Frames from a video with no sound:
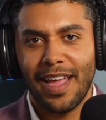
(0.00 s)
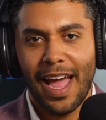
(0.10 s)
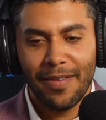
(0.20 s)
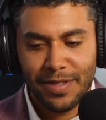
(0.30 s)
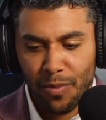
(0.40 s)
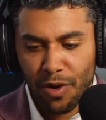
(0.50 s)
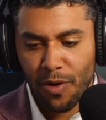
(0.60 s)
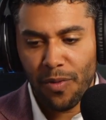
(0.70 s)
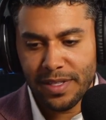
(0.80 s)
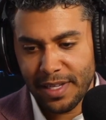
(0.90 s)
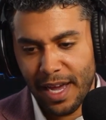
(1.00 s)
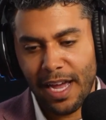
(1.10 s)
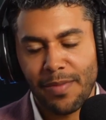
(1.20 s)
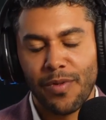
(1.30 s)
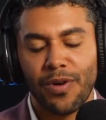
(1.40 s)
have some one-on-one
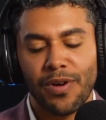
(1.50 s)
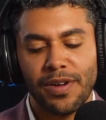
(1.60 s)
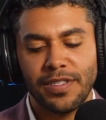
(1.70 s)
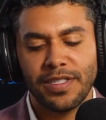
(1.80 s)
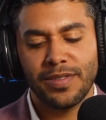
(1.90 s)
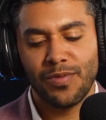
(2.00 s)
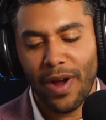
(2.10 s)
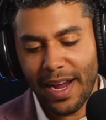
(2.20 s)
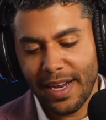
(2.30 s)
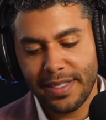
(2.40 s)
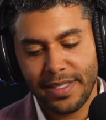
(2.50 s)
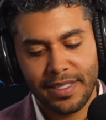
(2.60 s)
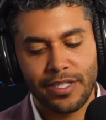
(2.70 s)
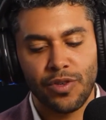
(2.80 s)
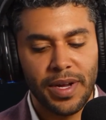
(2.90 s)
time, or just recognizing
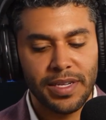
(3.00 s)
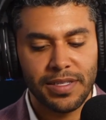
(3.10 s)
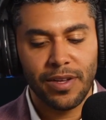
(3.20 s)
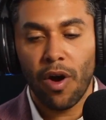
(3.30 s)
situations.